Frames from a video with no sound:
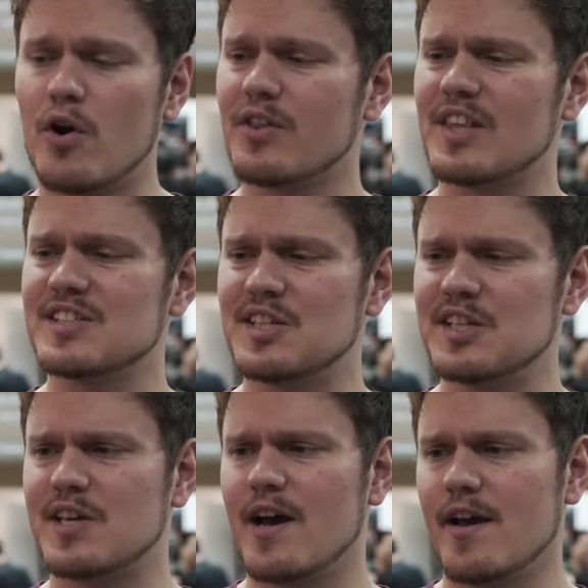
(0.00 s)
product is
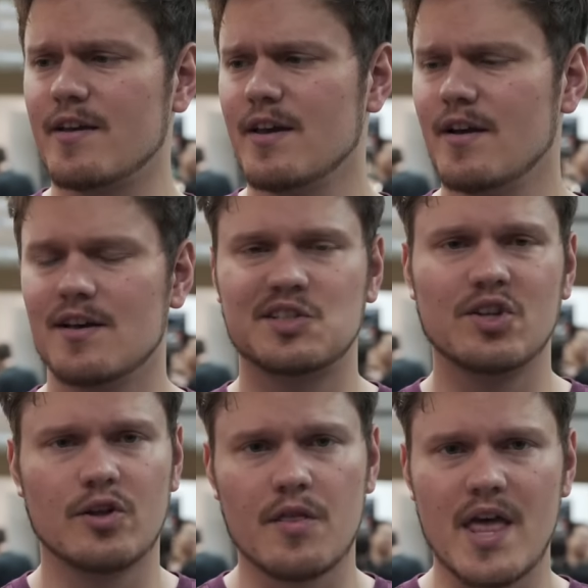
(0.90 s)
this guy,
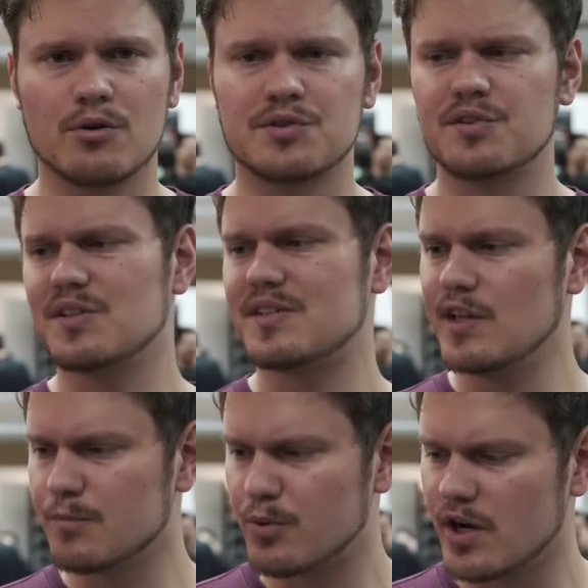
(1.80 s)
still unannounced, still in